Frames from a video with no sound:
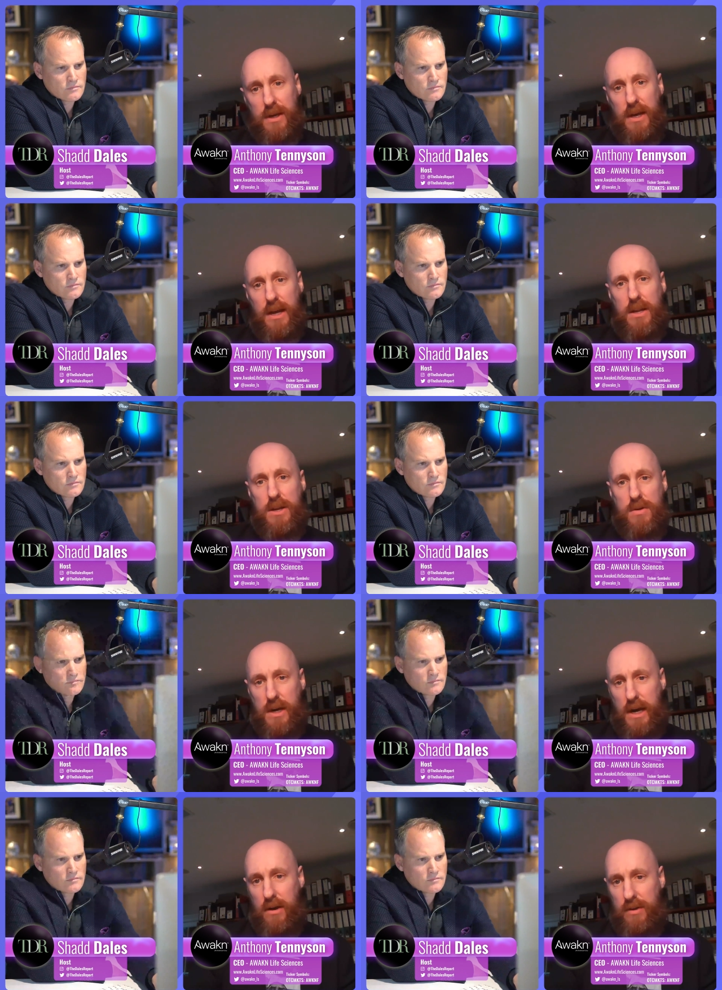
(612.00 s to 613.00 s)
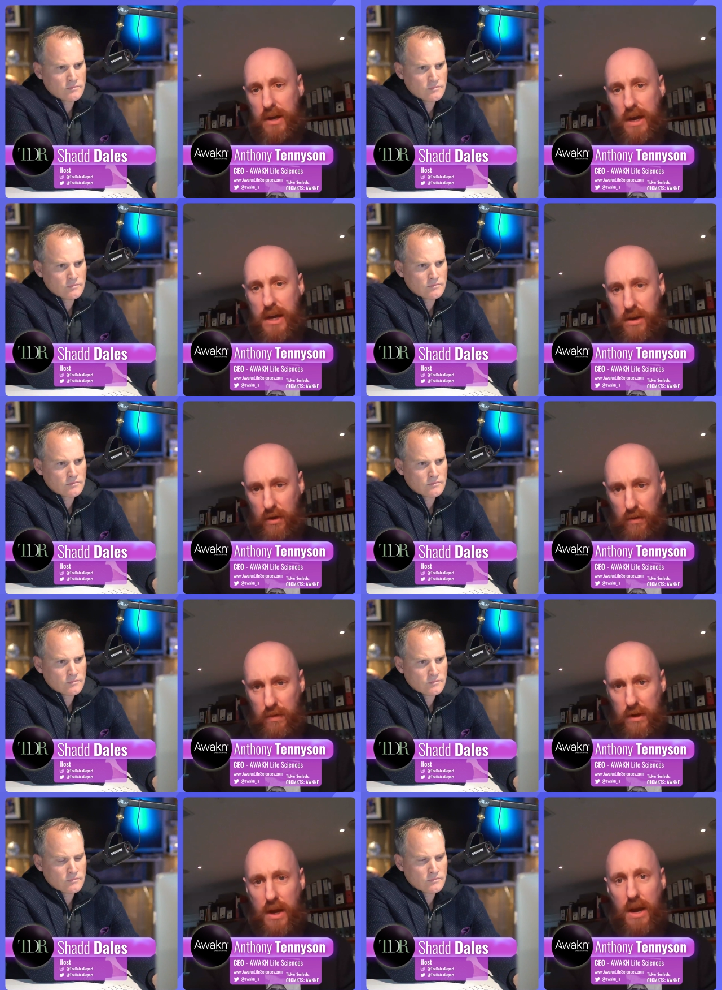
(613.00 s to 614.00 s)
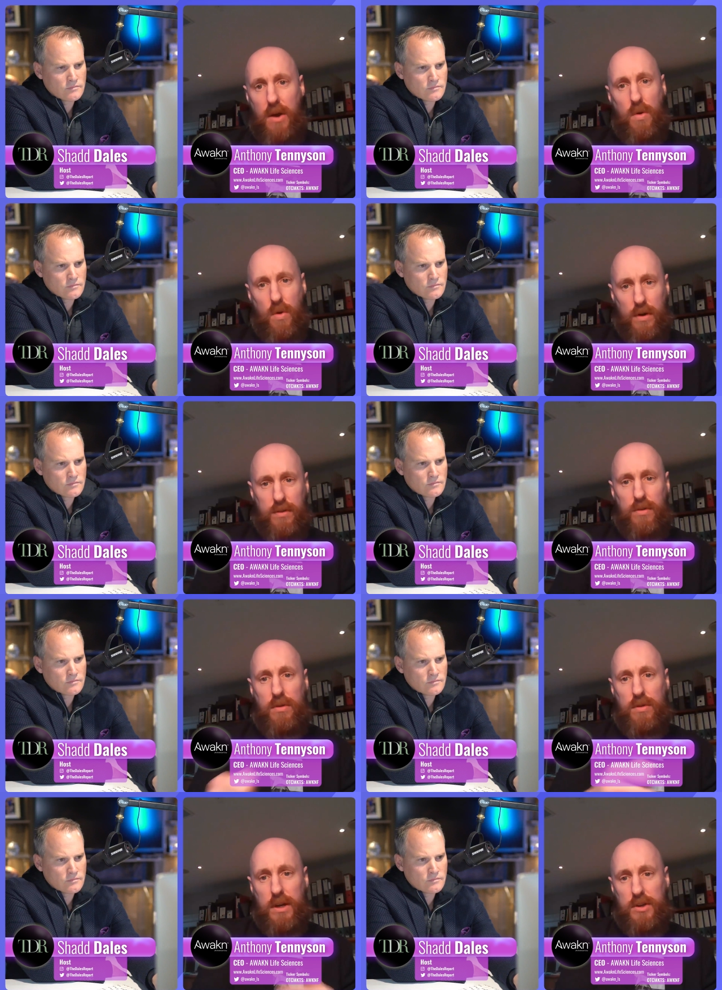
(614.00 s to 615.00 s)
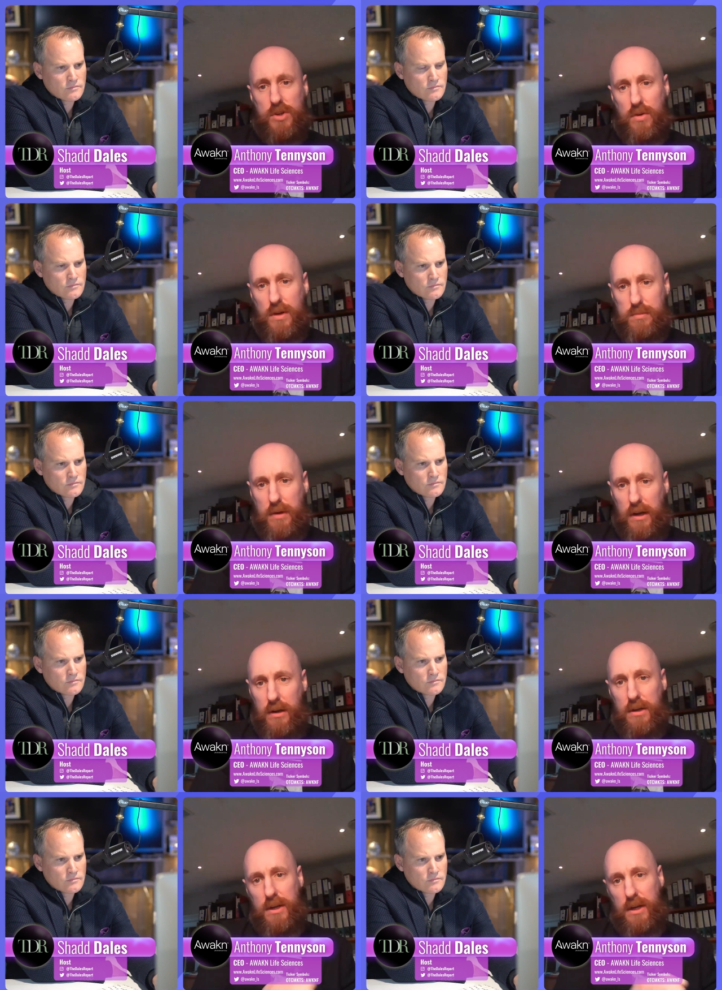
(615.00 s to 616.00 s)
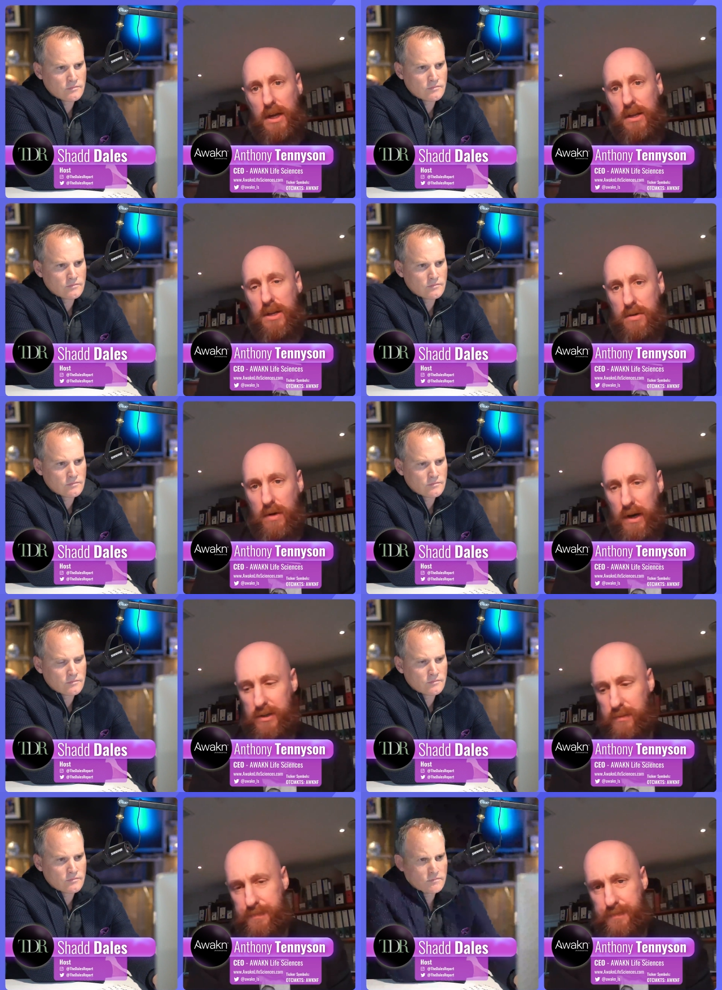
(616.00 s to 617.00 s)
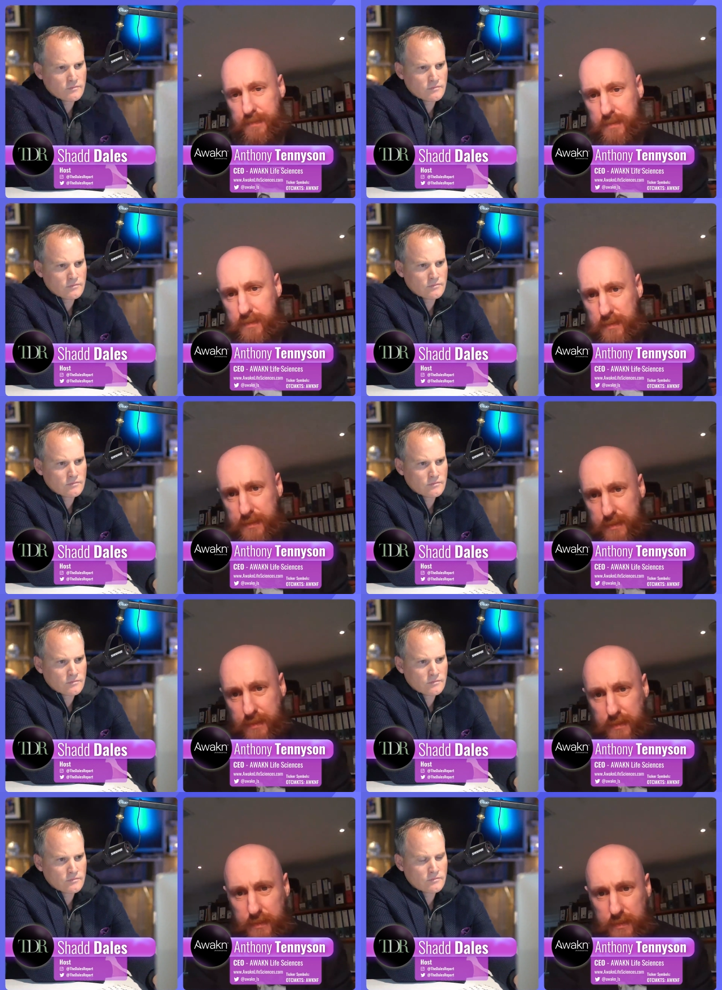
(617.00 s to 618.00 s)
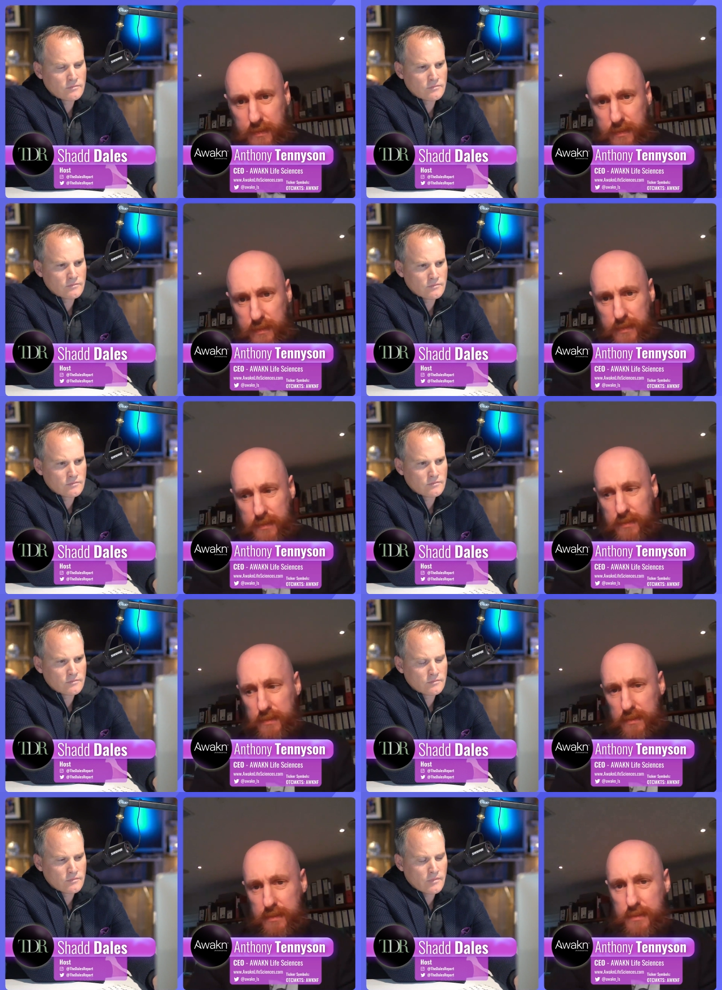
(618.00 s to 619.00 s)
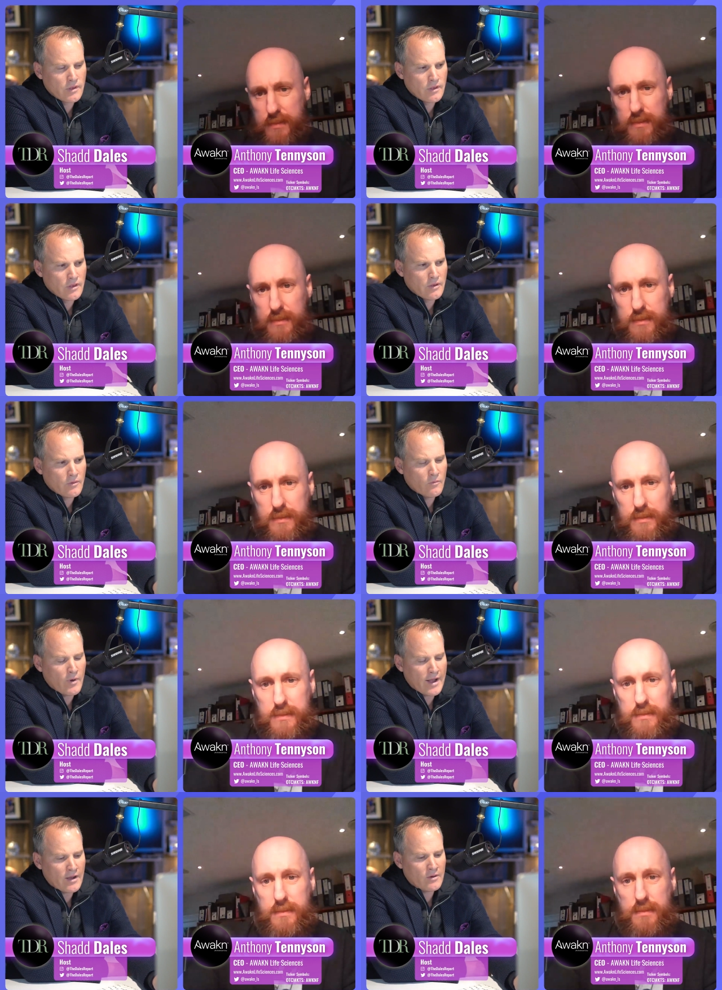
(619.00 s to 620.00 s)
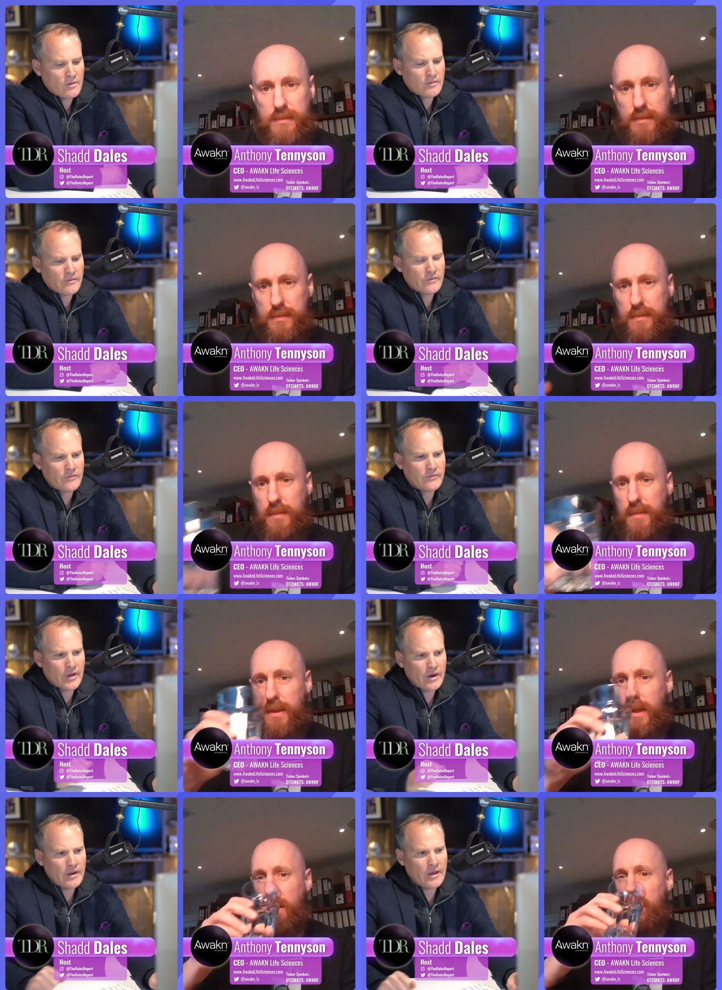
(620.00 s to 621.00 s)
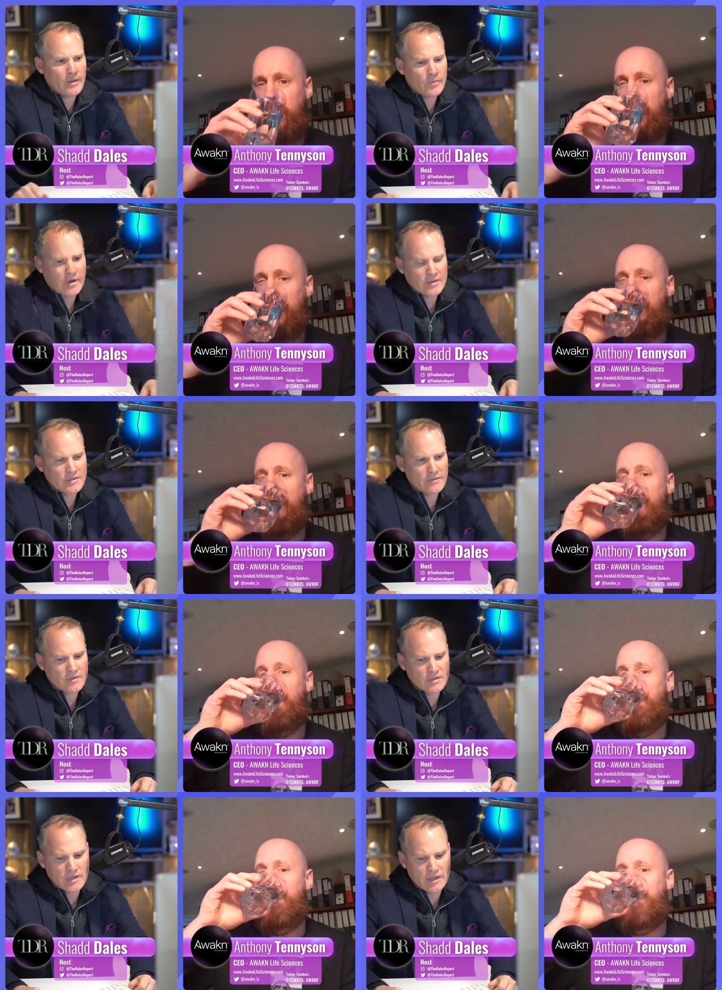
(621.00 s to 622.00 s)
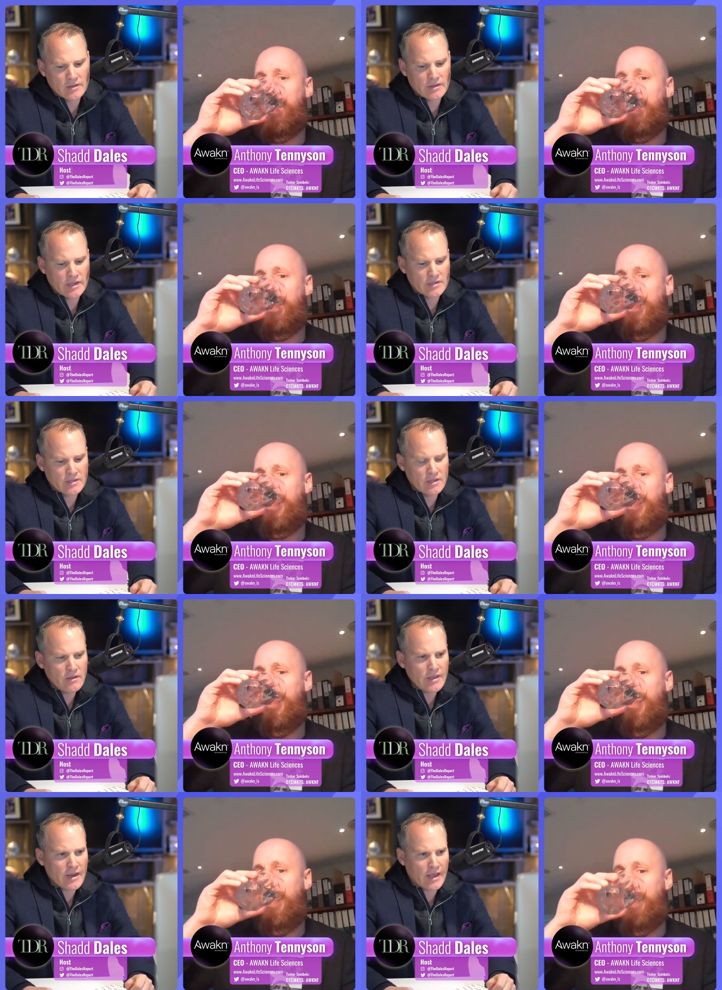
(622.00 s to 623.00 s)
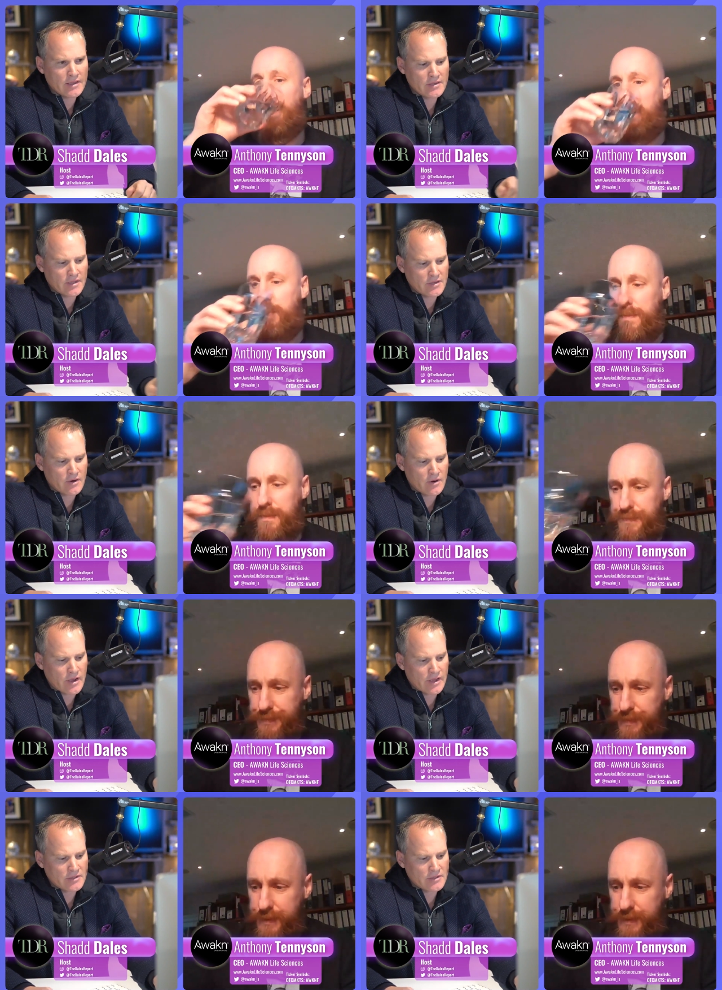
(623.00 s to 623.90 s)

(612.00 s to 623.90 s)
Speaker 1: in the UK or the EU or through the insurance model in the US.
Speaker 2: Hmm. Wow. Very impressive to say the least. You look at SSRIs,